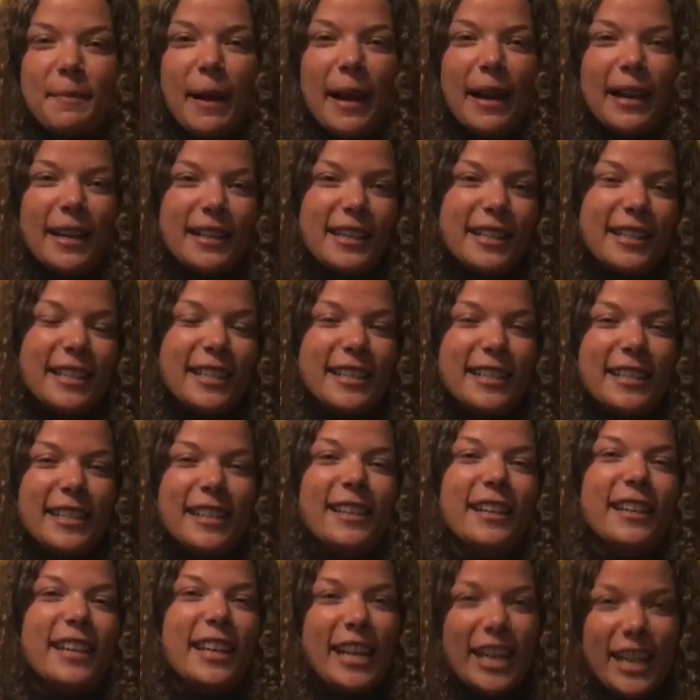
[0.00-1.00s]
parties in
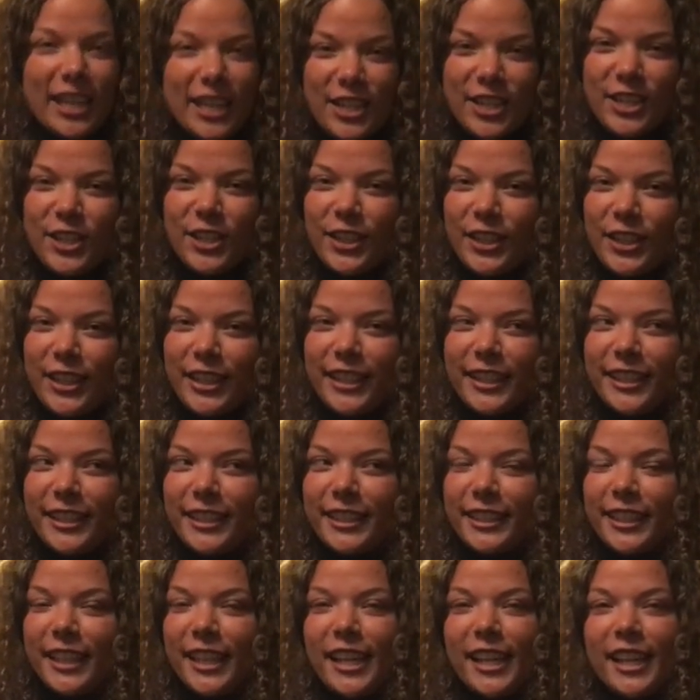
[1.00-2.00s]
the
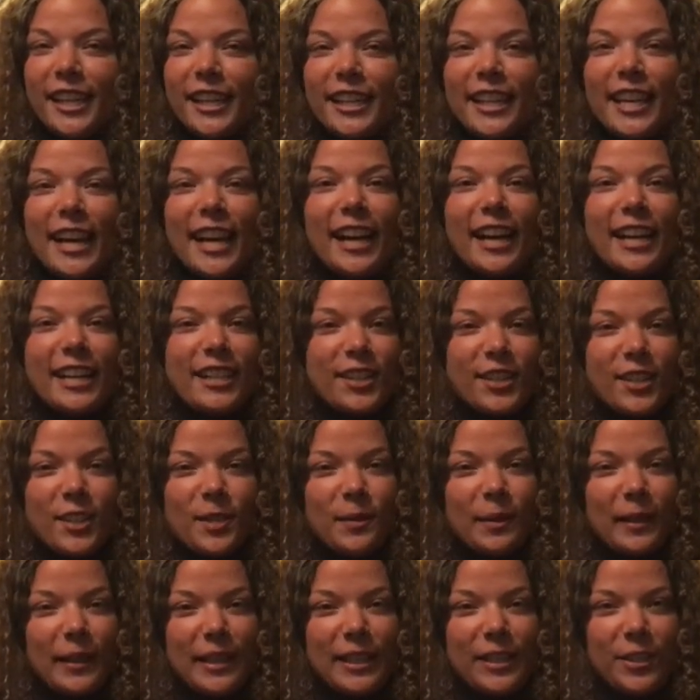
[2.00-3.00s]
kitchen. Yeah, I just
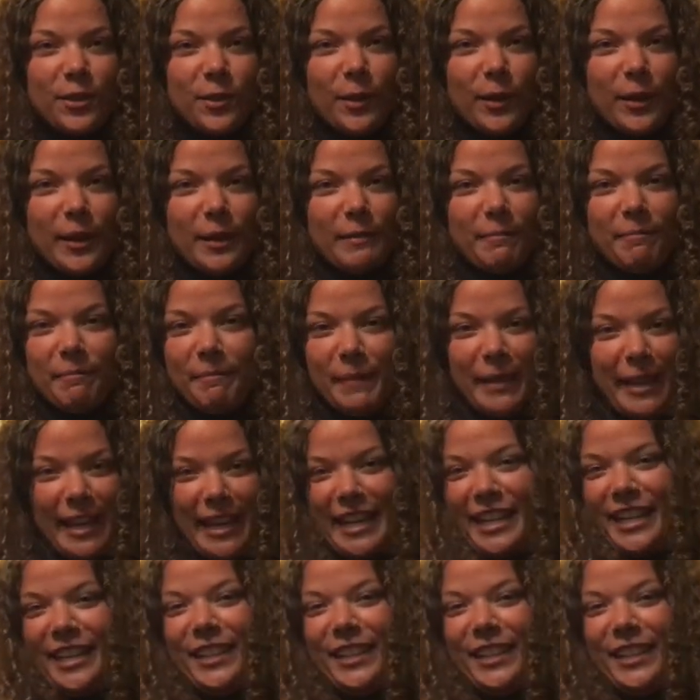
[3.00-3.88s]
really enjoy being